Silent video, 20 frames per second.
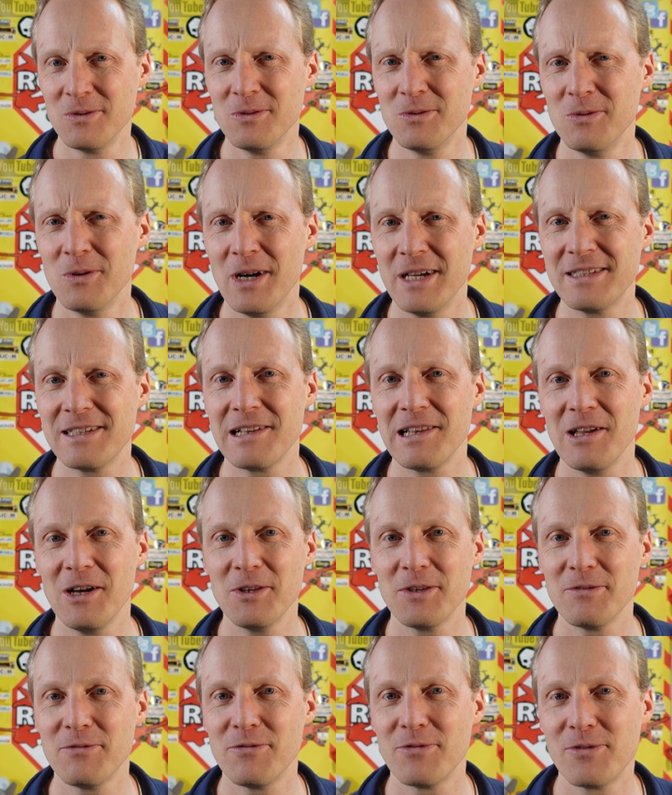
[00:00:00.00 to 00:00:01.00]
who has a
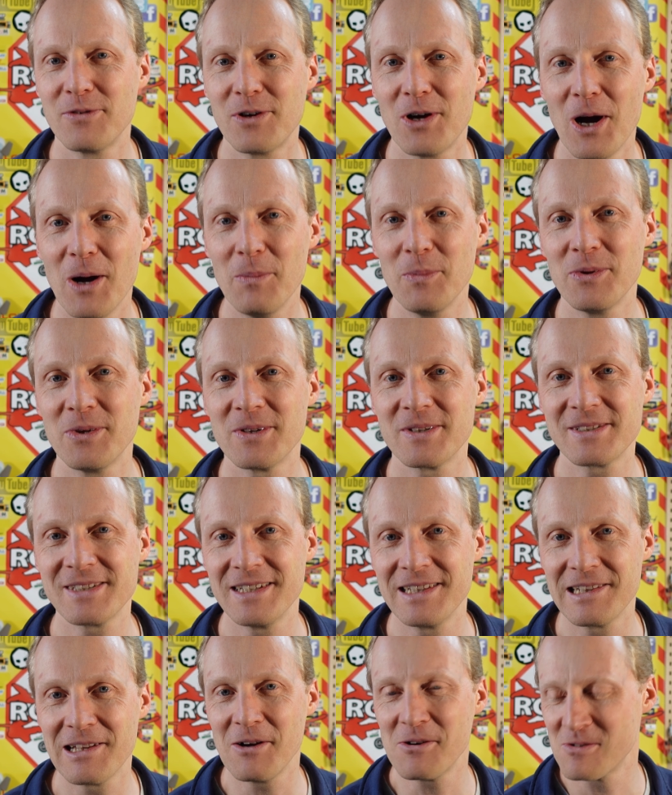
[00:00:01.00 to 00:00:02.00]
lot of copters
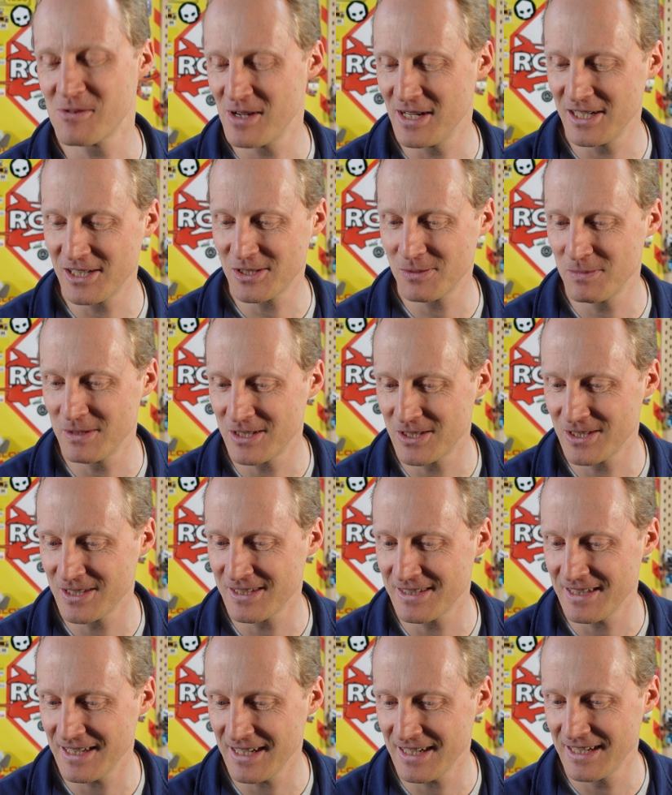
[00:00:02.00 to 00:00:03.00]
and long-range
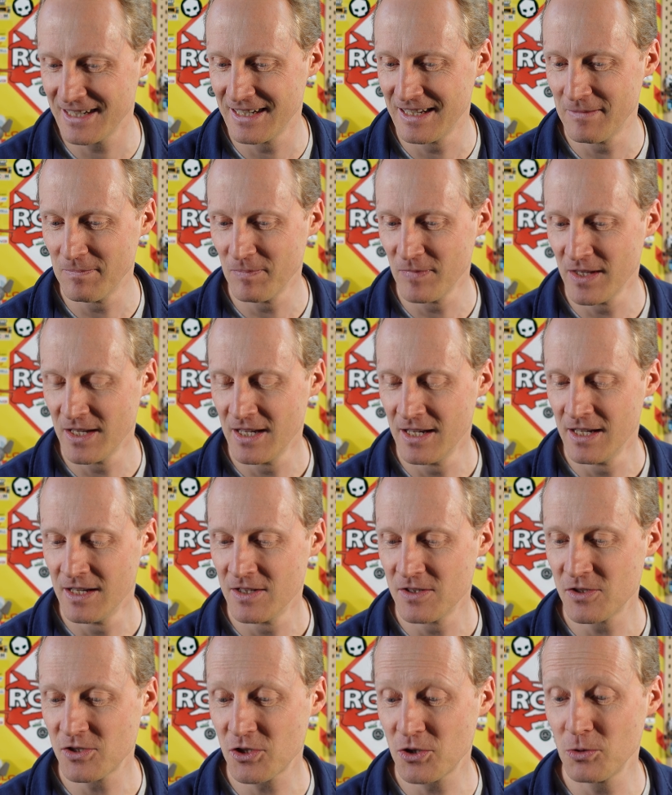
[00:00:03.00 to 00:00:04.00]
missions there.
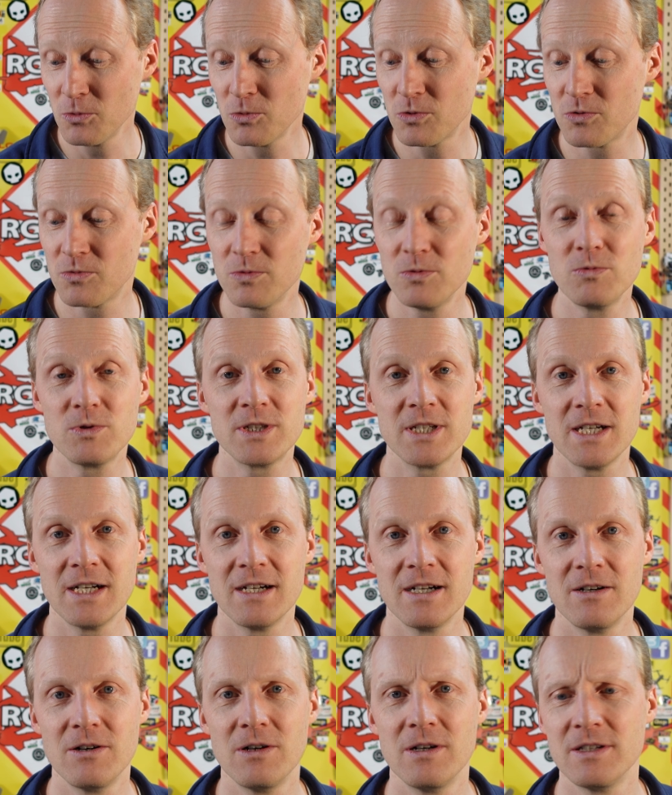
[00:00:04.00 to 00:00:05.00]
Scoot Rotor,
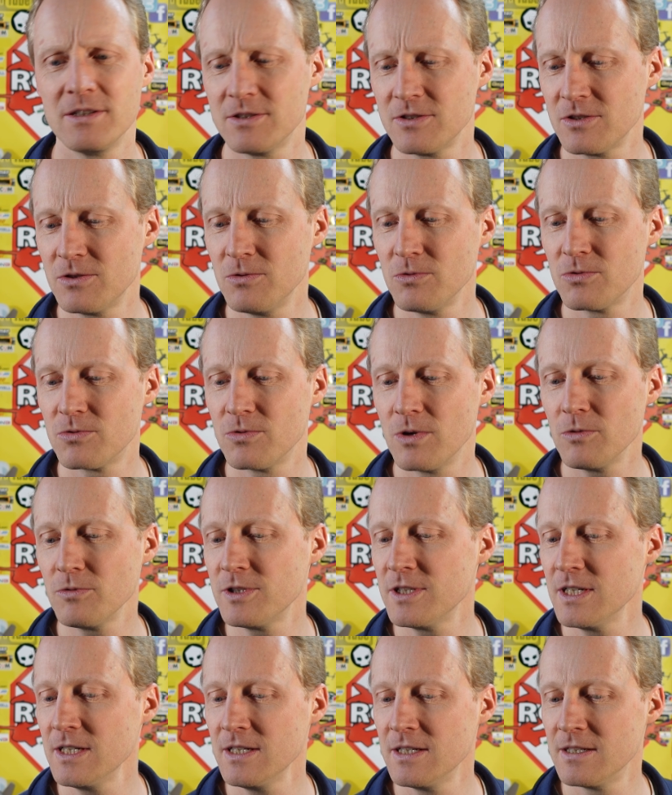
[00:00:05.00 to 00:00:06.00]
or Scoot
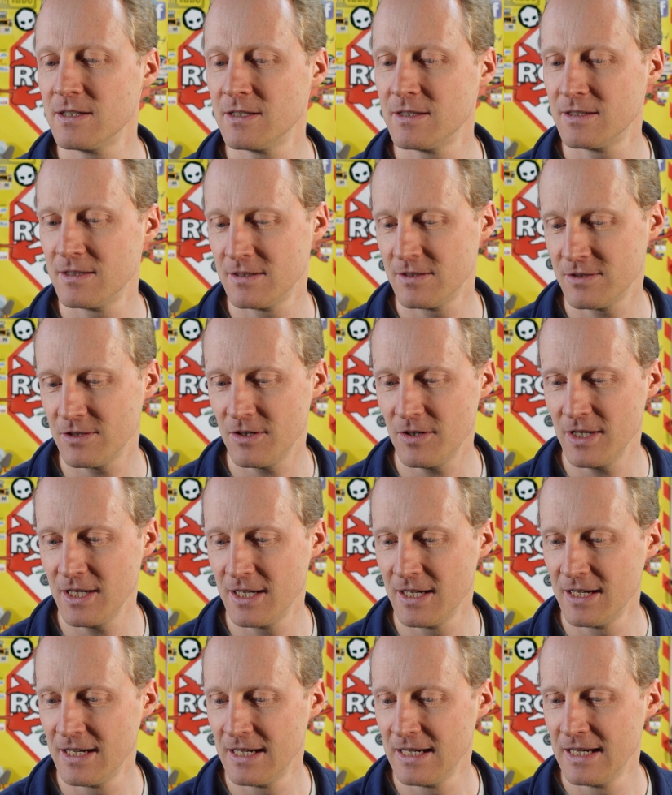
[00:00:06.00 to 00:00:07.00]
Rotor, sorry,
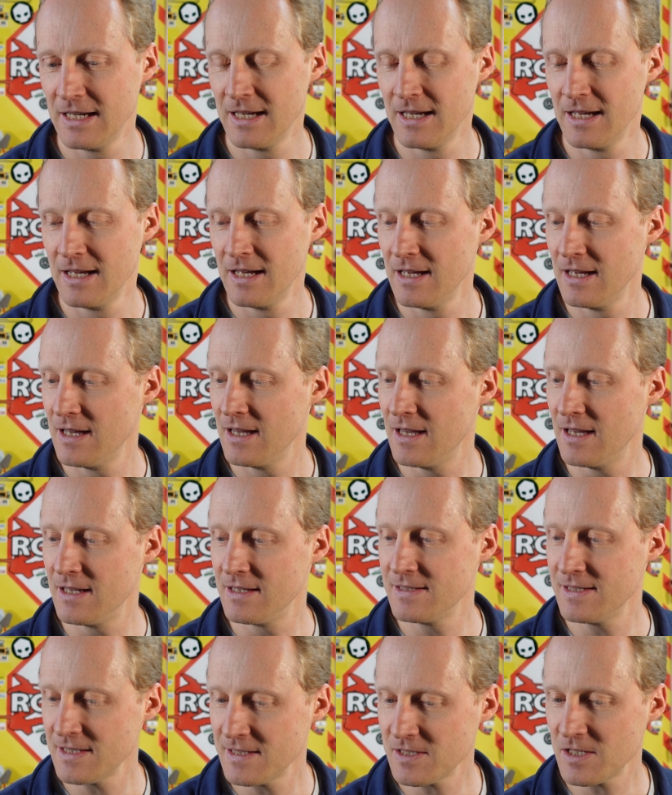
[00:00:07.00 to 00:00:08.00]

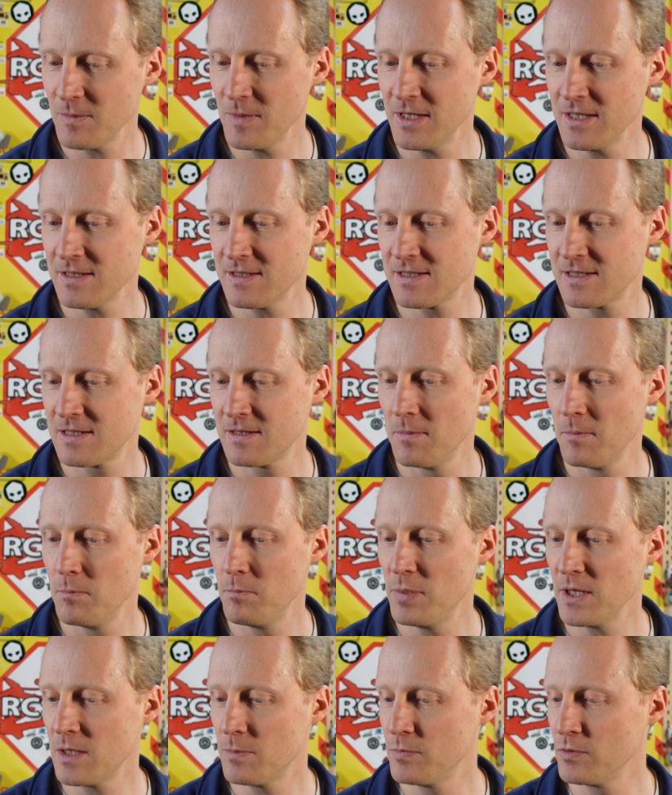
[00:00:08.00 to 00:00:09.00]
6 comments.
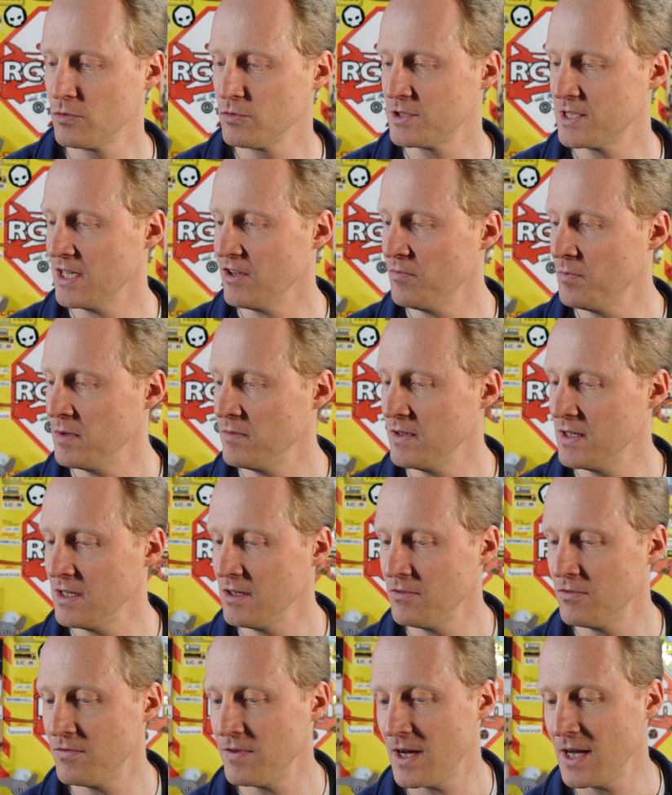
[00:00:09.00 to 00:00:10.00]
Big Boost
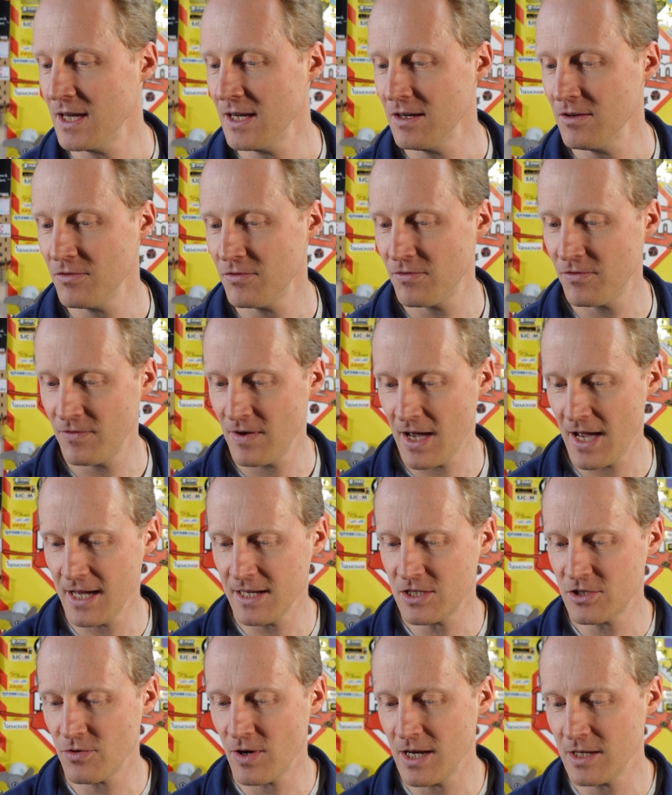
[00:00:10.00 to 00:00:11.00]
FPV 5, I
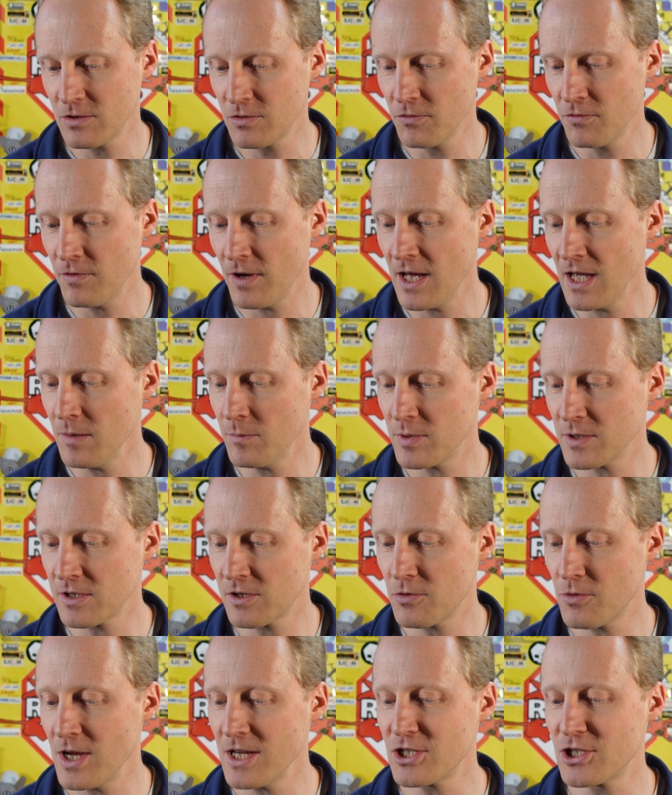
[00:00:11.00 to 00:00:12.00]
try to fly but
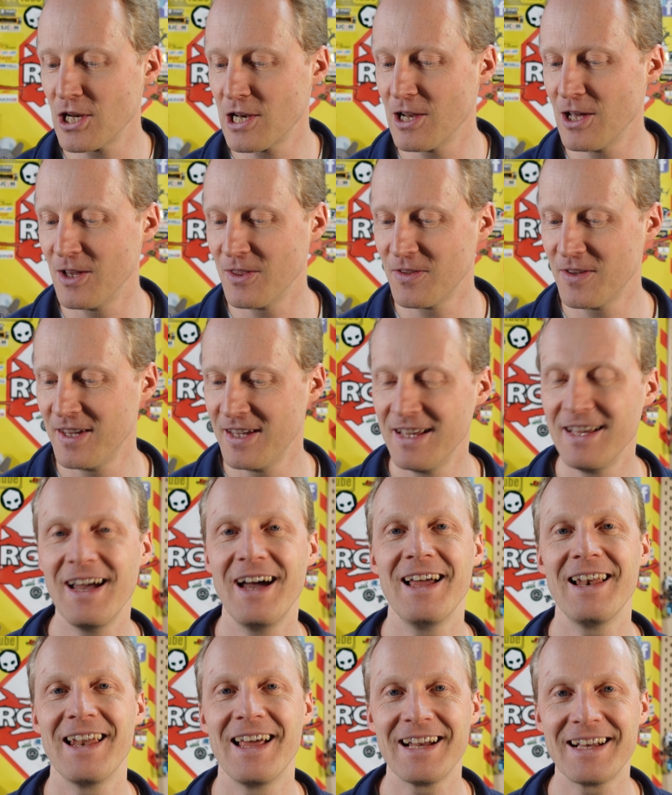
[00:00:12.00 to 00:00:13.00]
crash a lot.
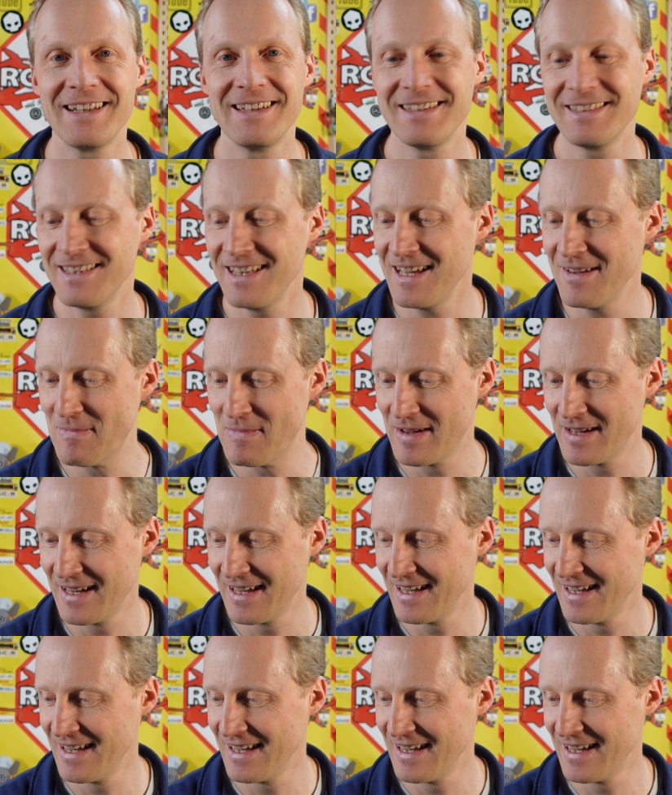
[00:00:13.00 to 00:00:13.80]
I like this name.